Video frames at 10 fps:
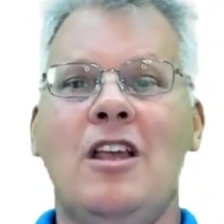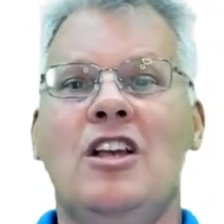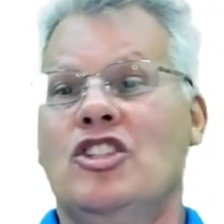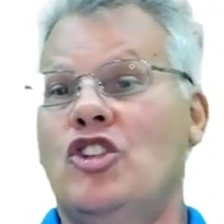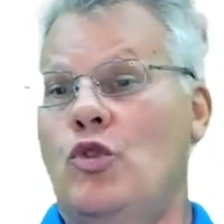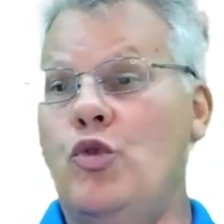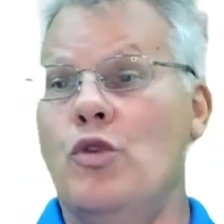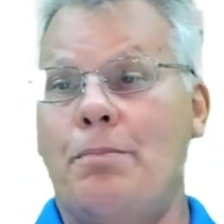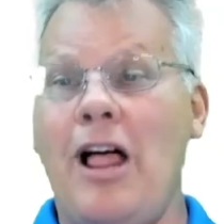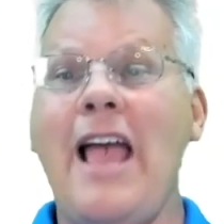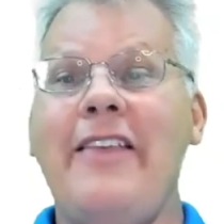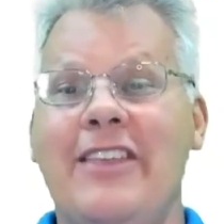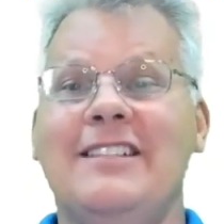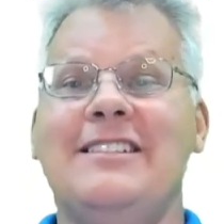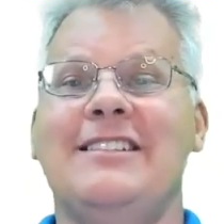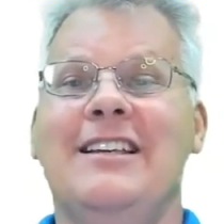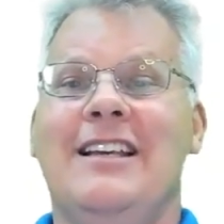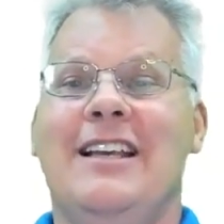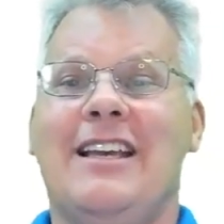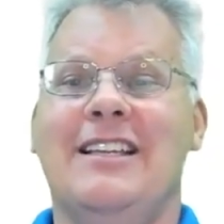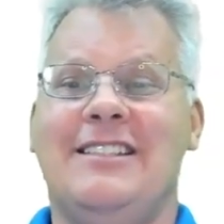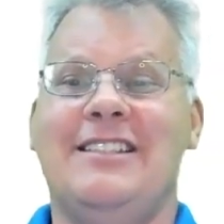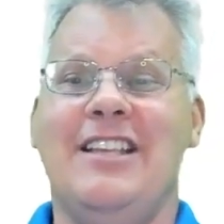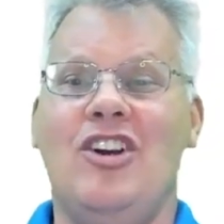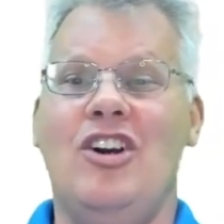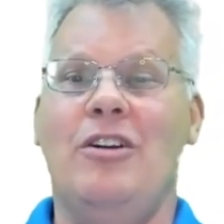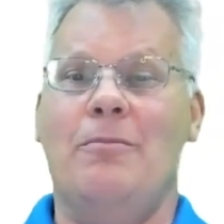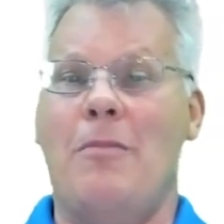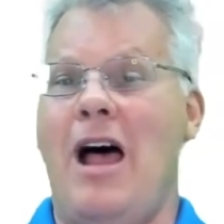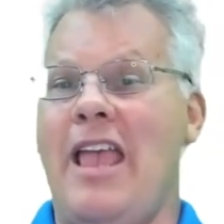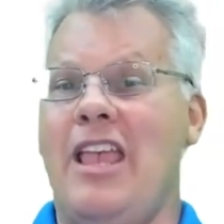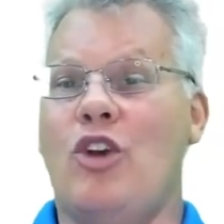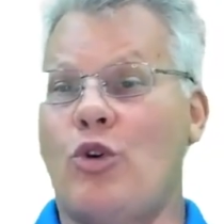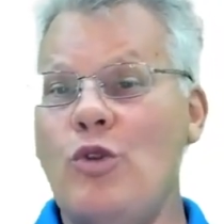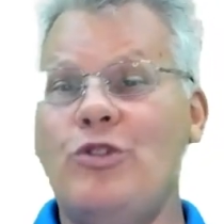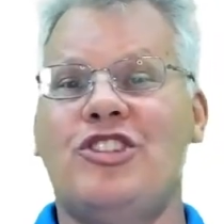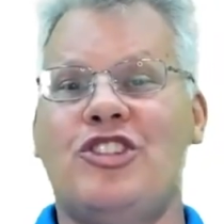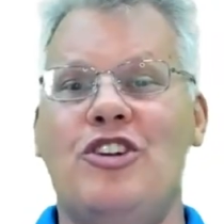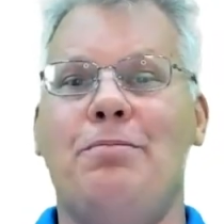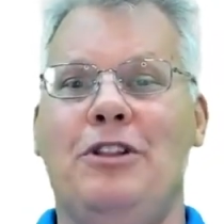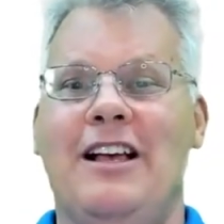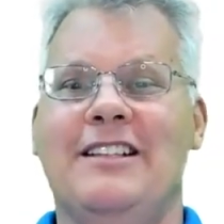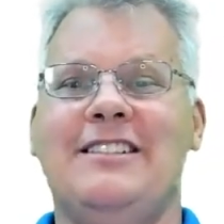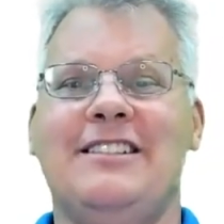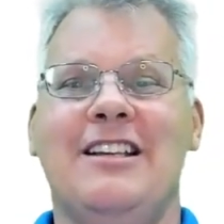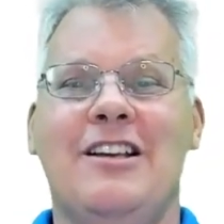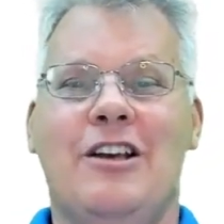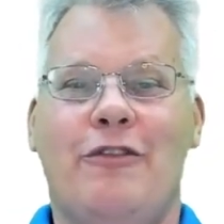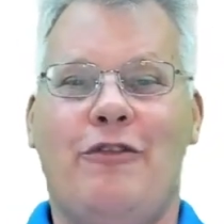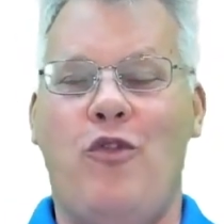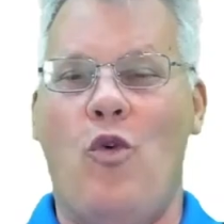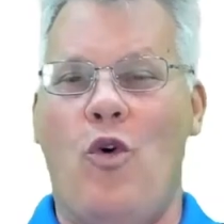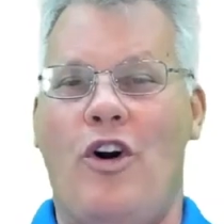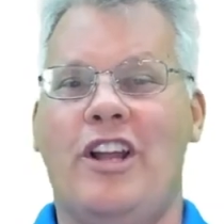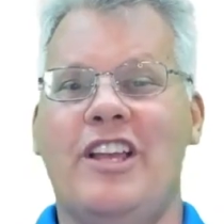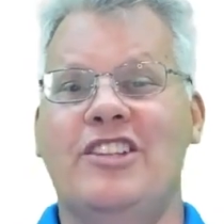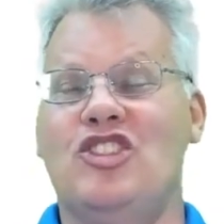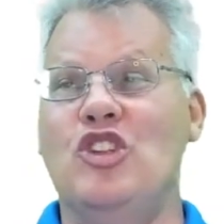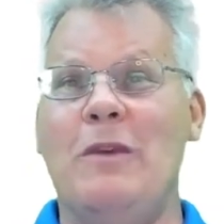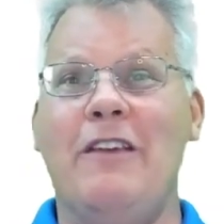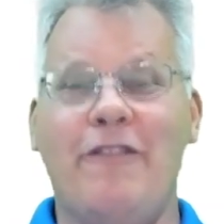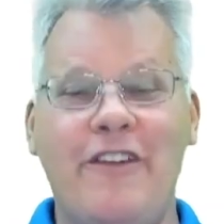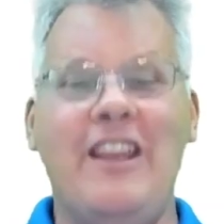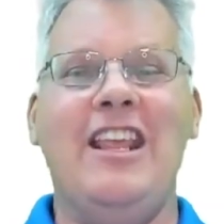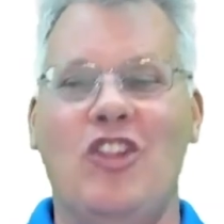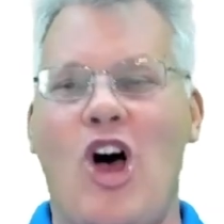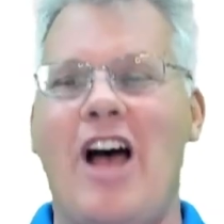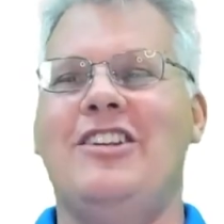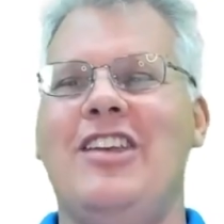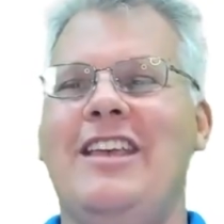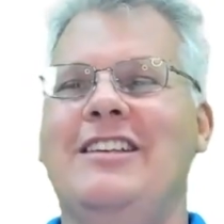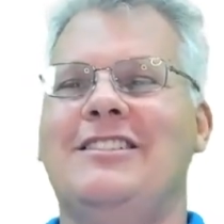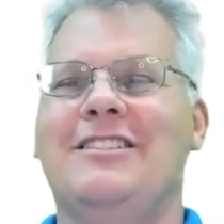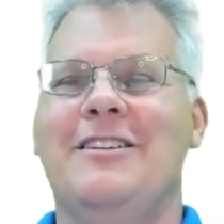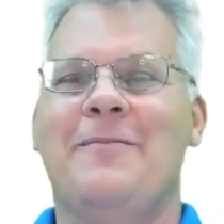So to apply this, consider my gross surplus for consuming Vinny lattes.